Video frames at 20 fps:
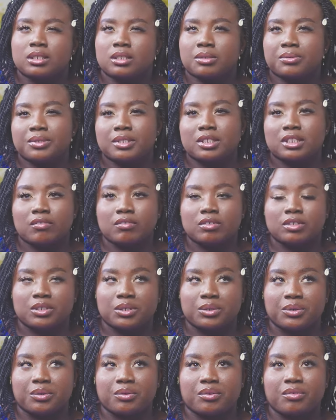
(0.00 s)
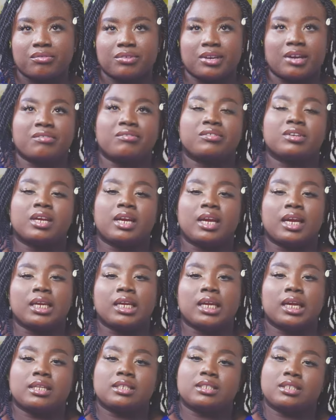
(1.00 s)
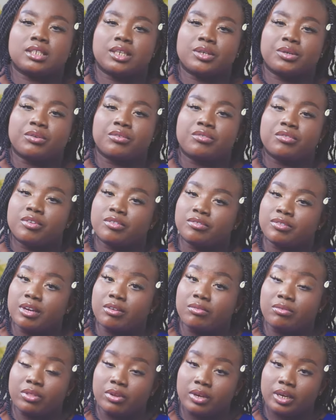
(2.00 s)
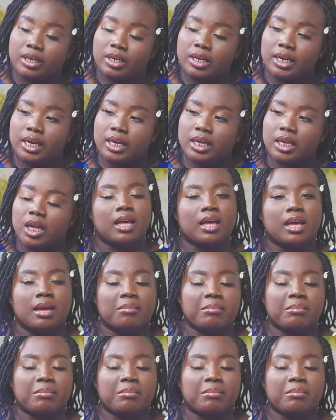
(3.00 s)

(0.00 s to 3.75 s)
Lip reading: 070-5980-4539.